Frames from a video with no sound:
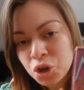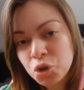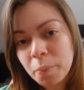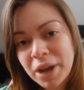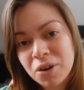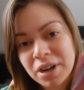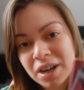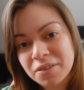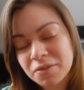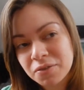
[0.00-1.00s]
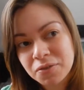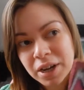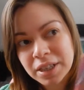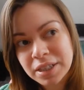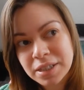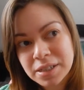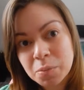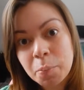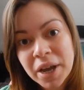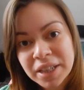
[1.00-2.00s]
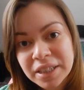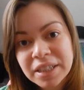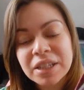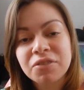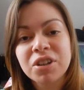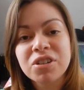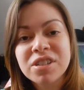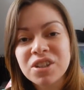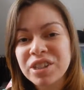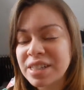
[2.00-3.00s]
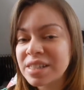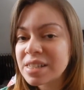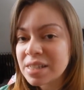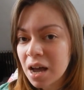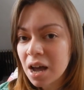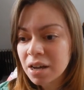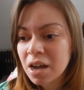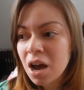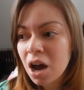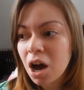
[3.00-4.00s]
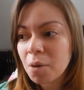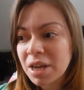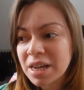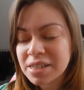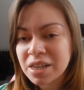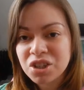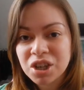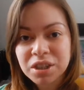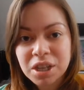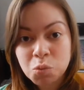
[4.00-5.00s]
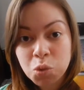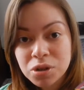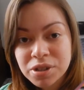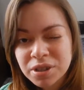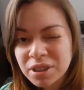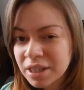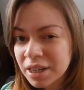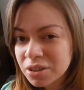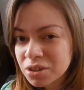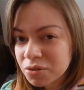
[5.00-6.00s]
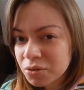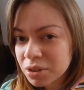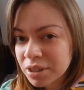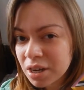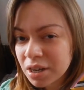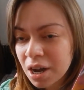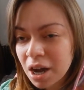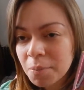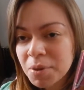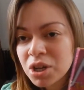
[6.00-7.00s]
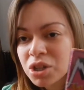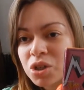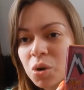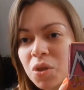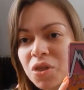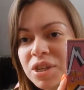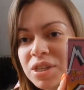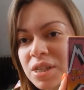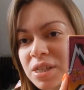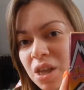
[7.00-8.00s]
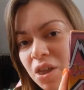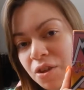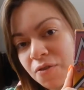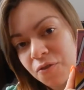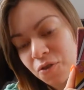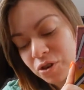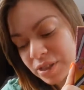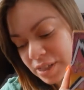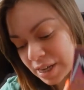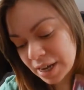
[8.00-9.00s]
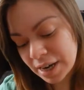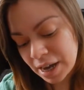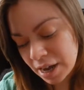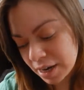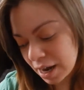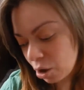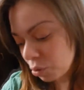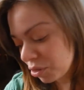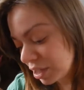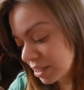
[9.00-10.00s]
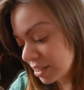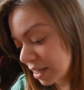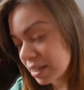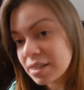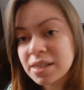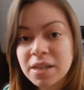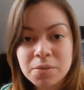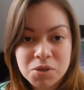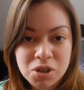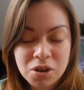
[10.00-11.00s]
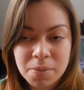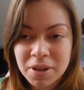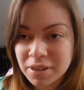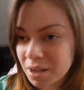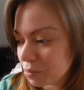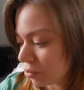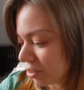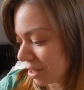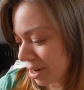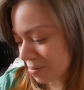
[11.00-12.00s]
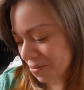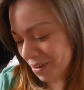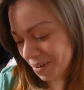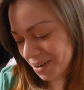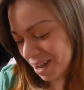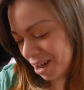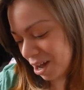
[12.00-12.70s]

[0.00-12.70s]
You may or not find these depending if they're still in stock. Last I checked, they were still online on Sephora.com. So this is the first set. Now the second set, sorry about that, moving the camera around.